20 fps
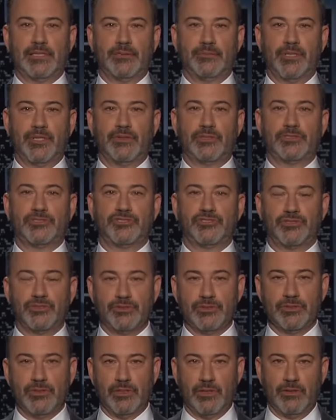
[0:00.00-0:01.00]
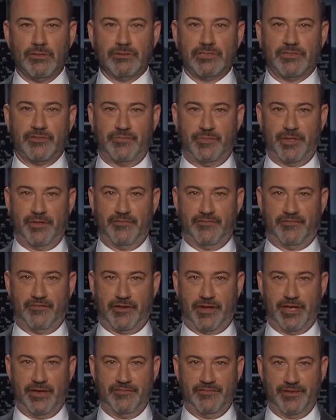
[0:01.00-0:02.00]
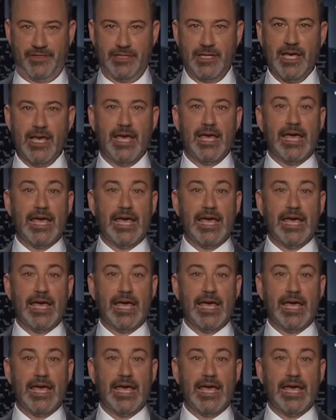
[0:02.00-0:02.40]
them know their student loans have been forgiven